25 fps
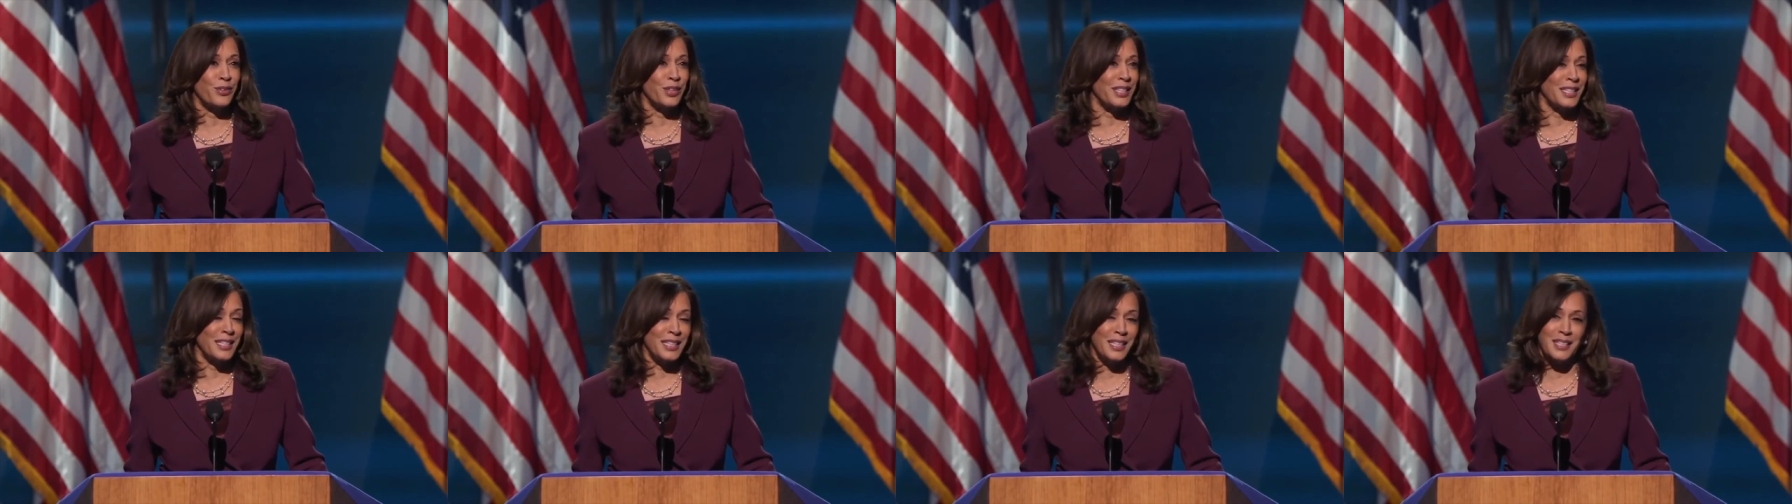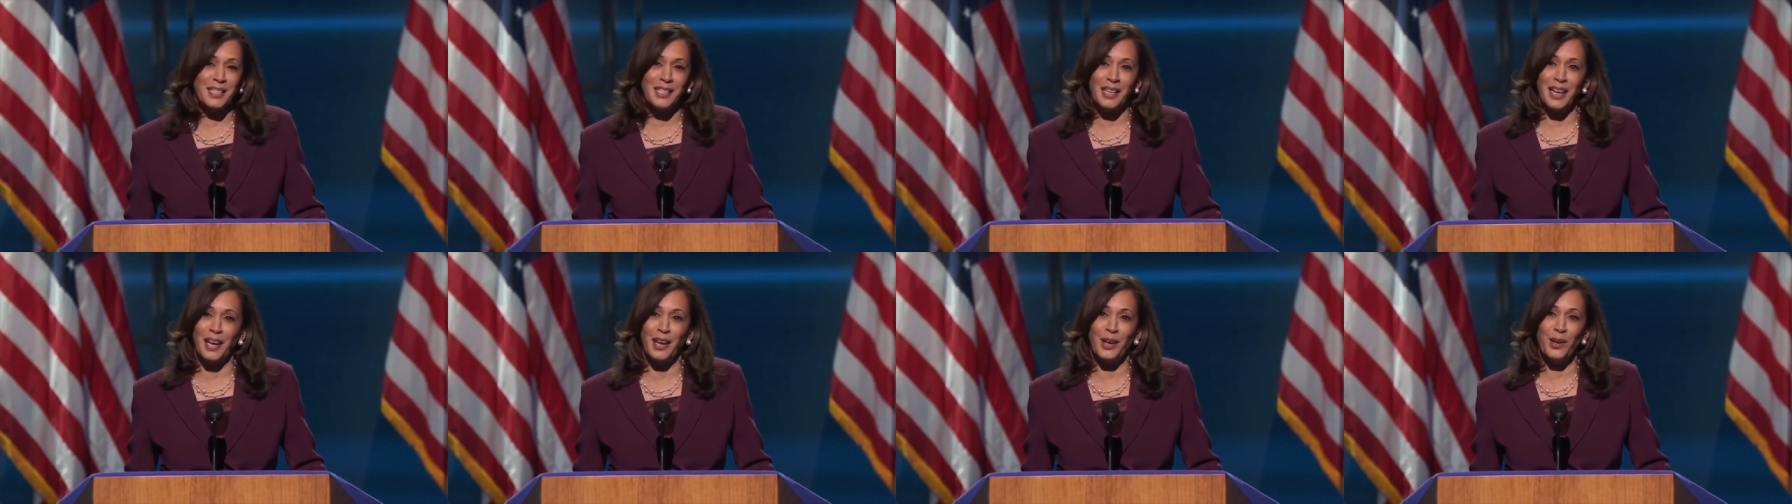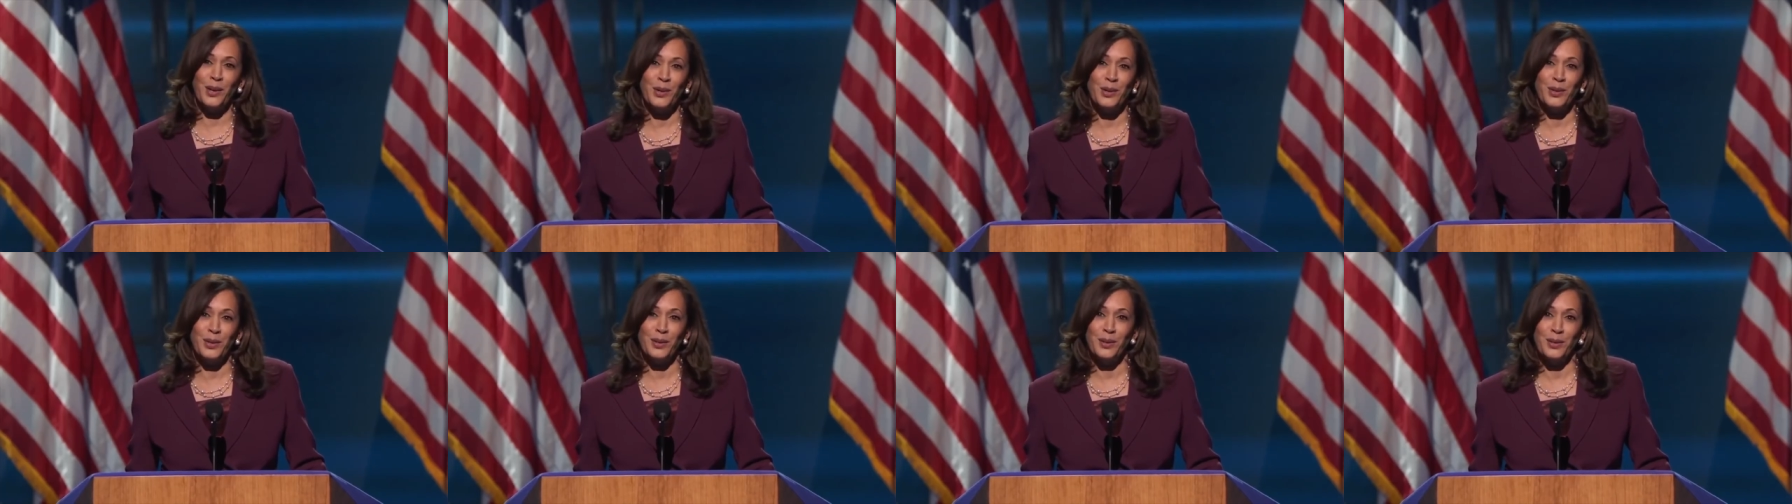detail,
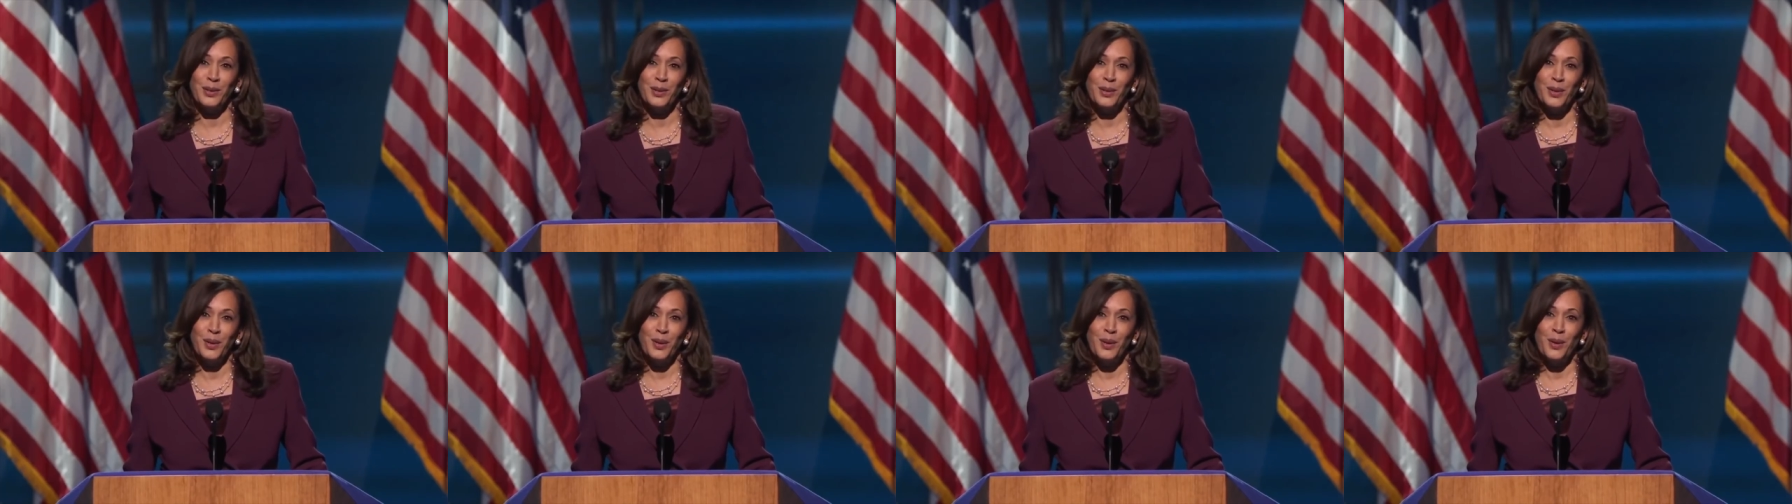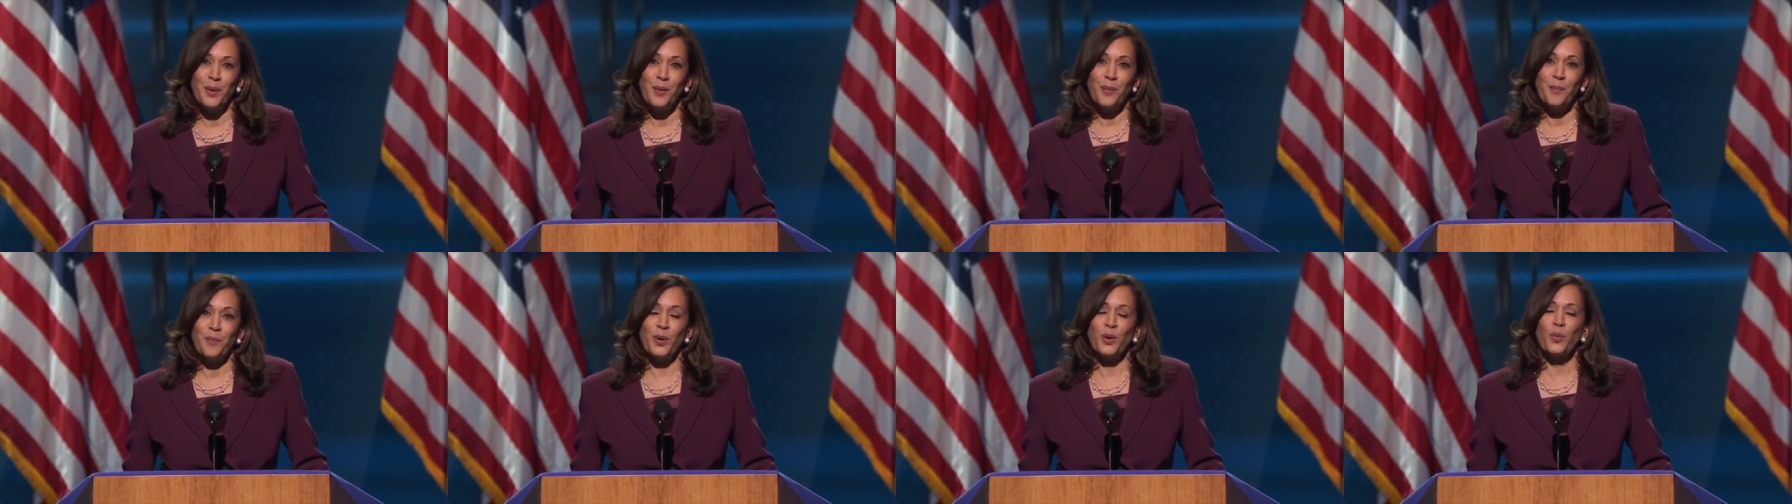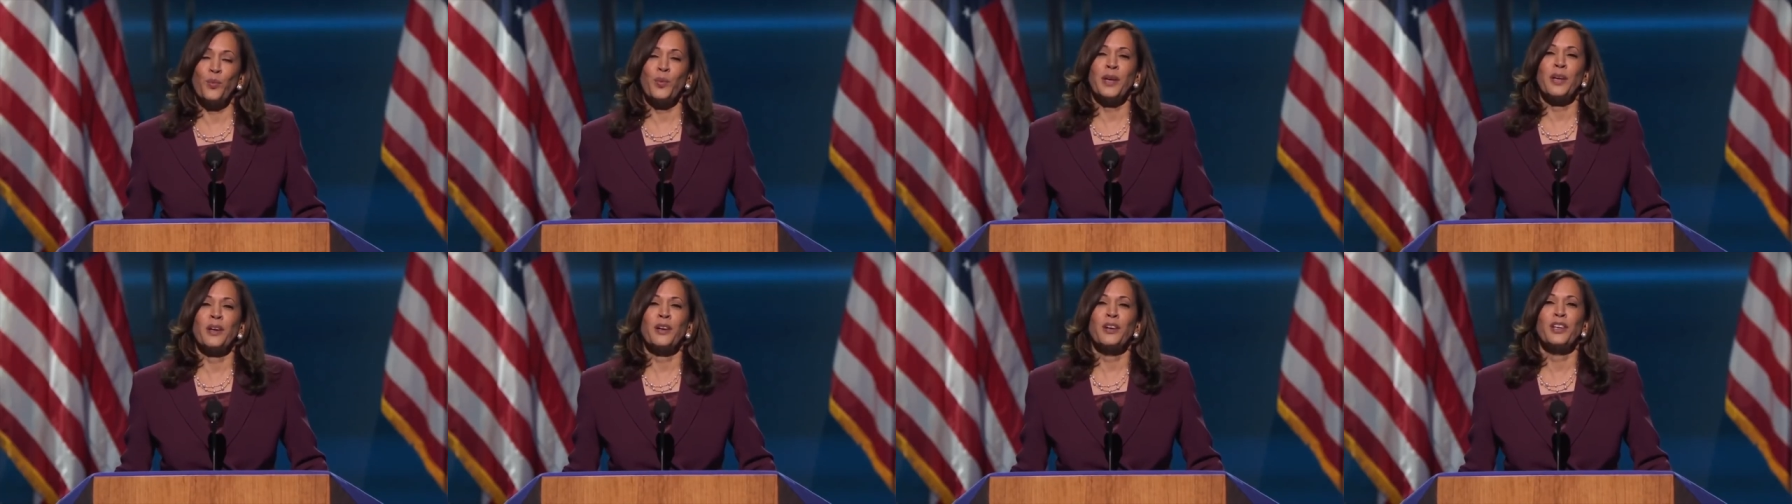but
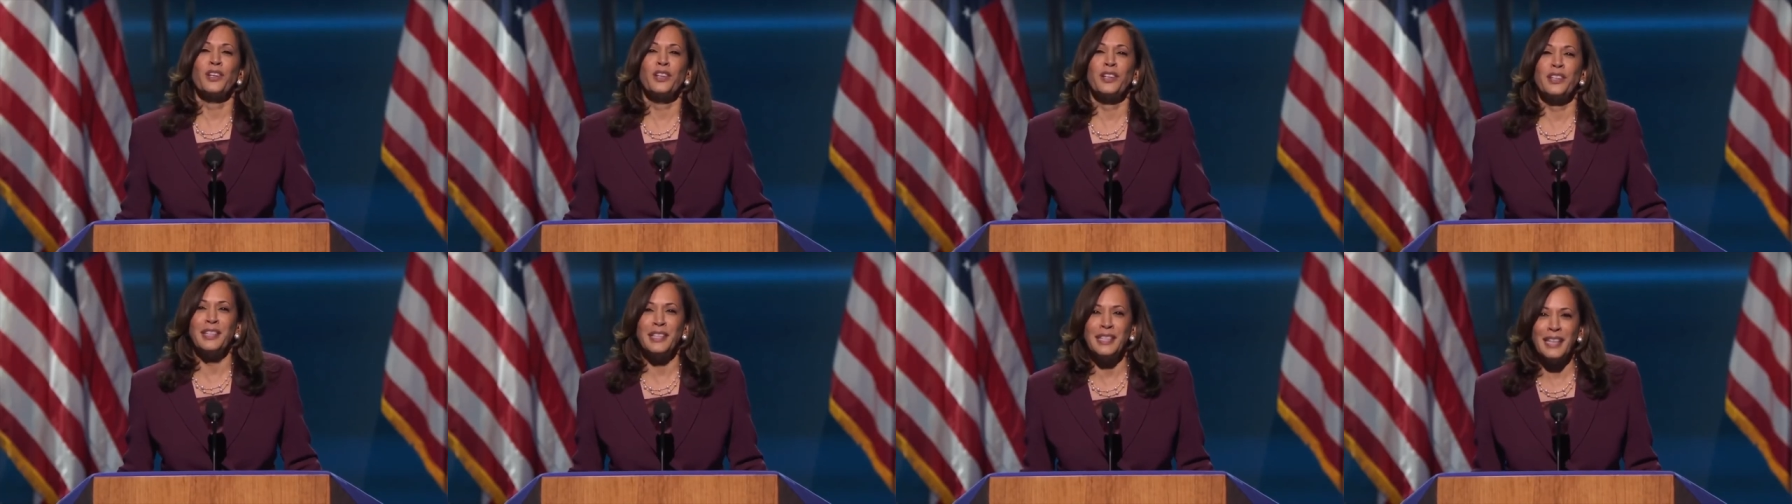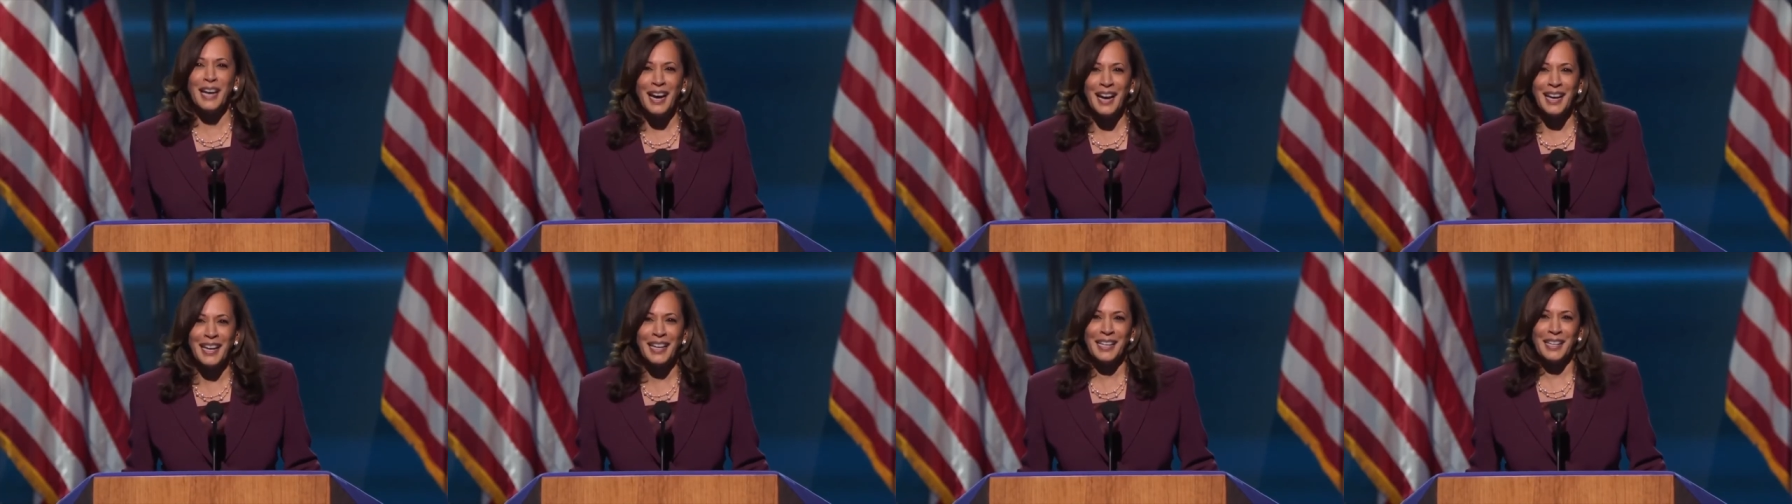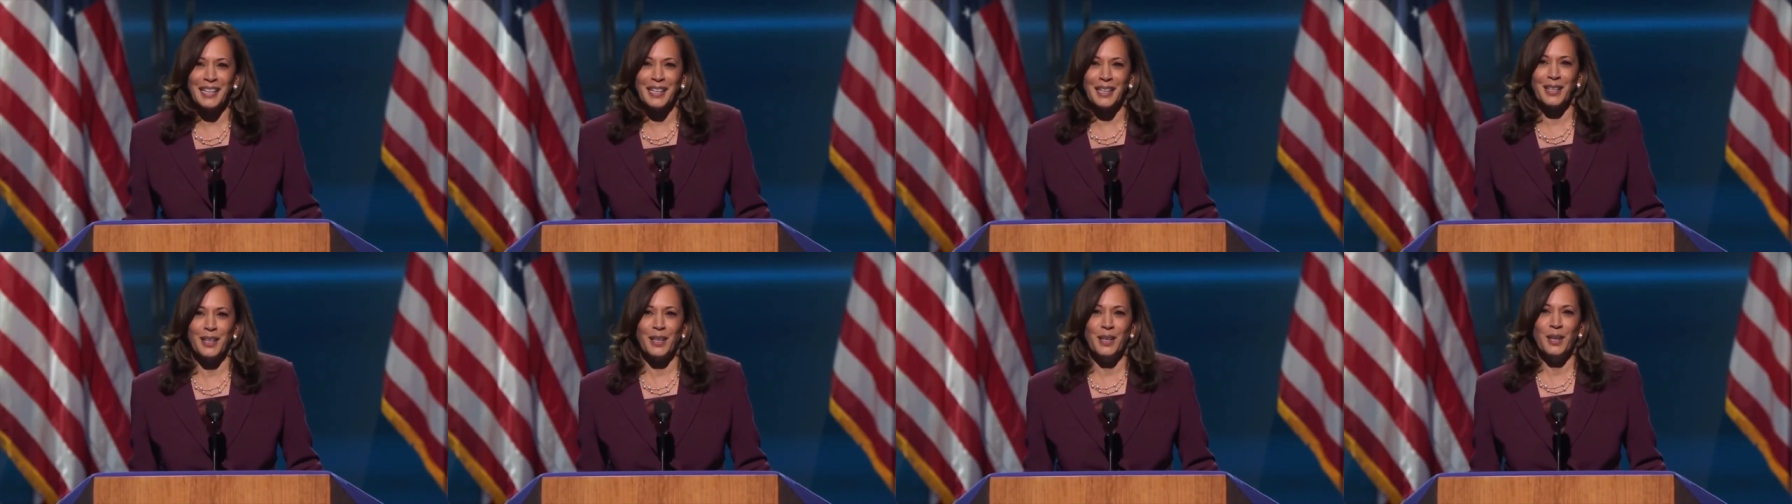we are
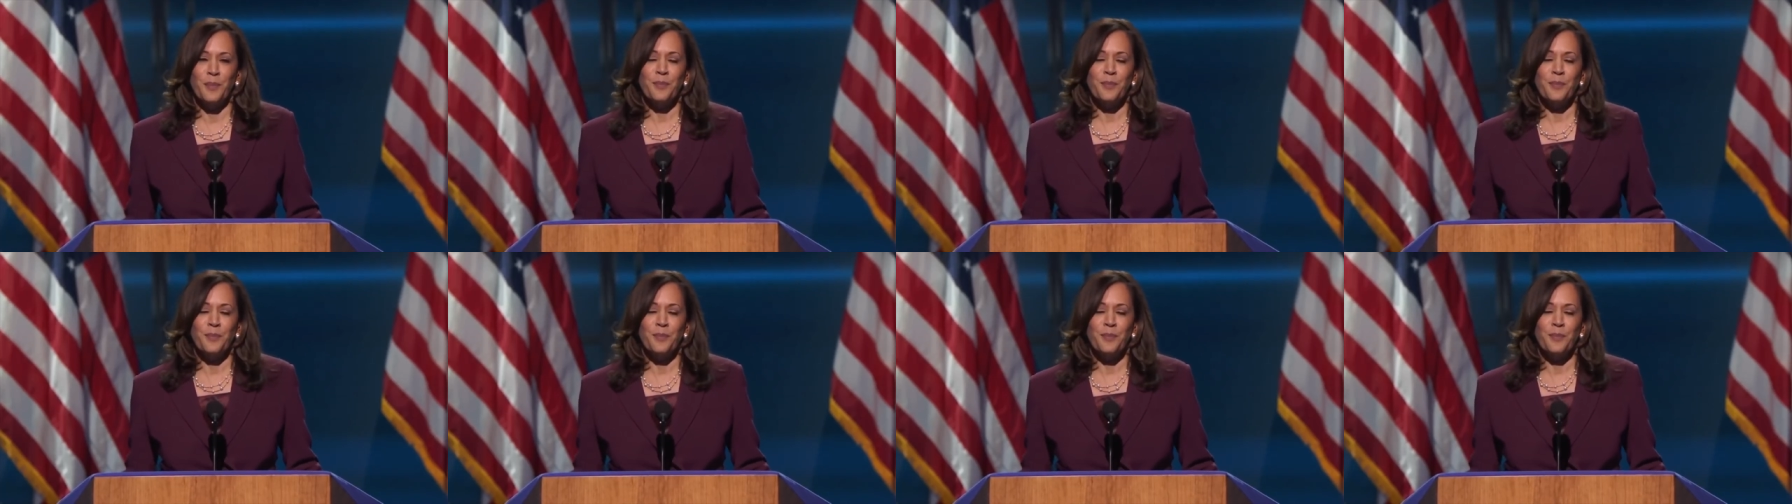united